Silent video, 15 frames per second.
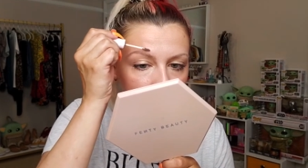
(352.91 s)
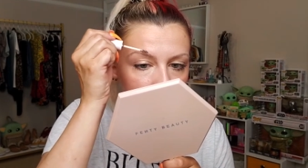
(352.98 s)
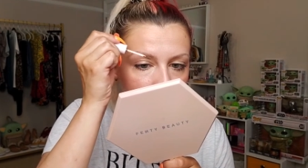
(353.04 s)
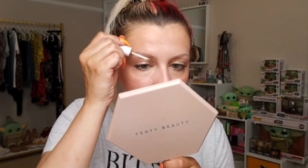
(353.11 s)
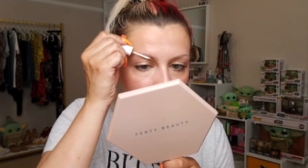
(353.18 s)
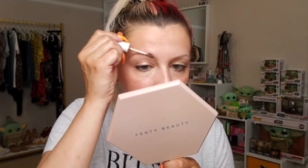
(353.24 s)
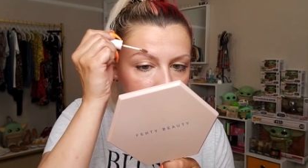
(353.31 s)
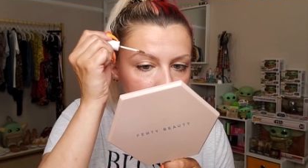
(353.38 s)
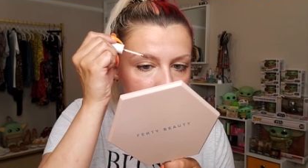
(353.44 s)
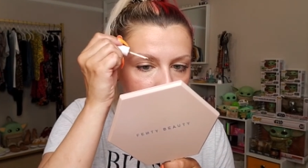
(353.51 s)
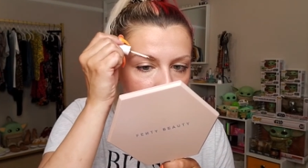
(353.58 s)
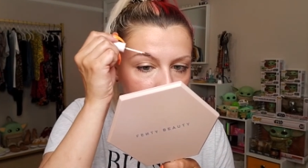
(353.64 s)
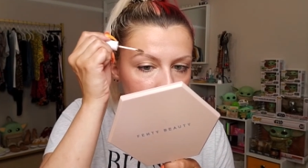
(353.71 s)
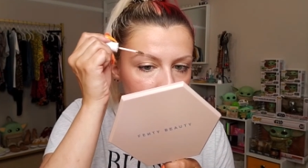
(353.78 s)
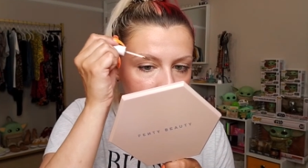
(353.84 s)
up
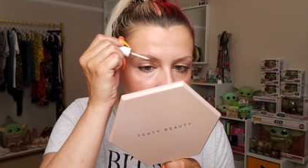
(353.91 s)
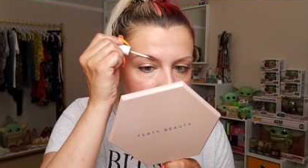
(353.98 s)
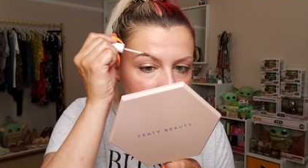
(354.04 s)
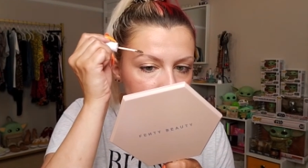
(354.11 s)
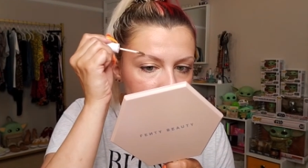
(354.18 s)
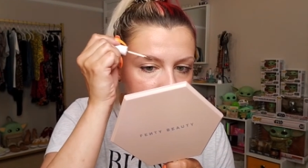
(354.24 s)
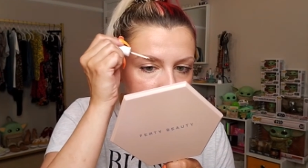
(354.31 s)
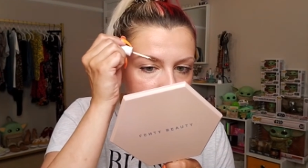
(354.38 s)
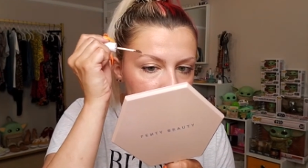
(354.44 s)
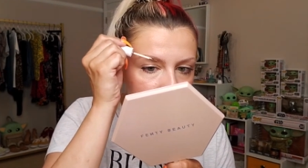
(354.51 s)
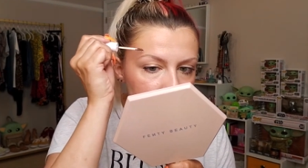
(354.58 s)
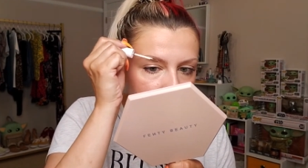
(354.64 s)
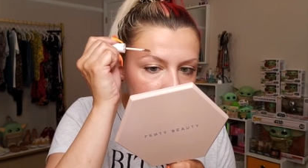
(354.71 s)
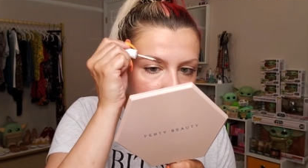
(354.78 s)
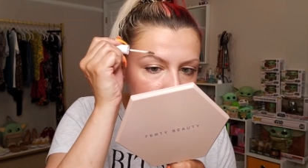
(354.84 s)
my brows
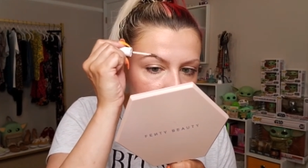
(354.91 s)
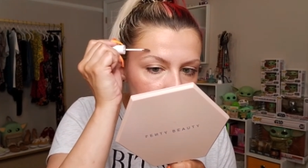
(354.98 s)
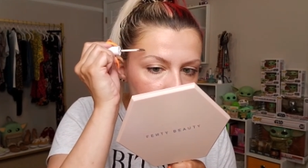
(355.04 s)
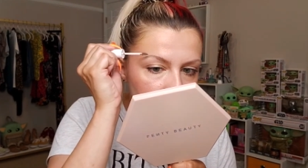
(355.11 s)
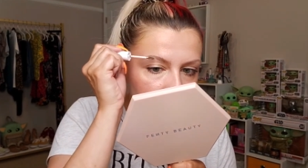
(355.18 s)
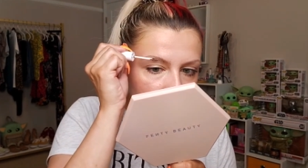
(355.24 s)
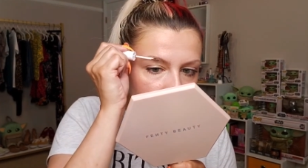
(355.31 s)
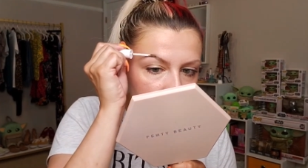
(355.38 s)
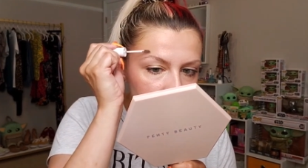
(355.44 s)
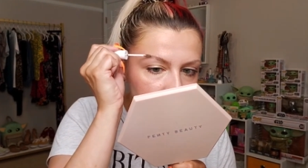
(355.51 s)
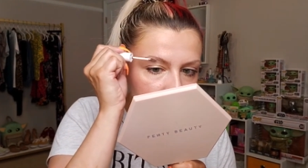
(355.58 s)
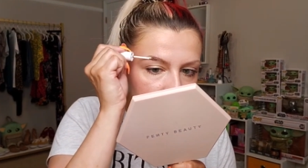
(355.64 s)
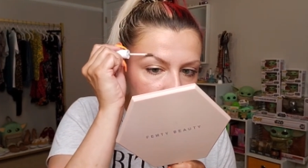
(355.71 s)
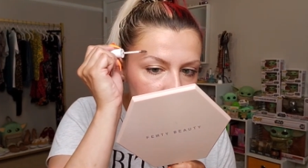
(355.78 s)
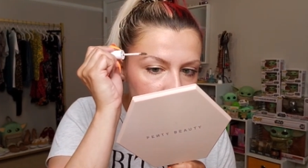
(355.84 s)
and really just
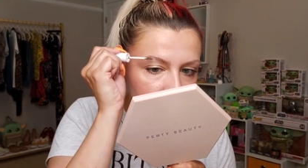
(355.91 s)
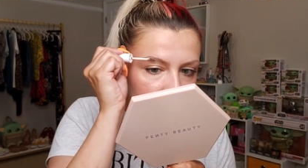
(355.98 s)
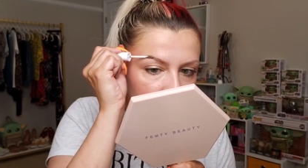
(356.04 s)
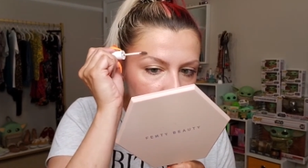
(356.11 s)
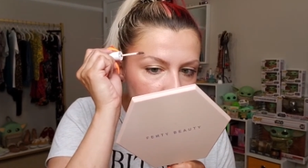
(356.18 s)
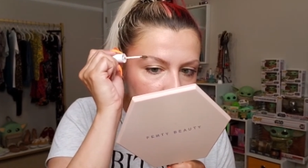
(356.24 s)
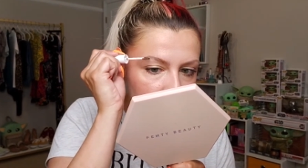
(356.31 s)
distribute the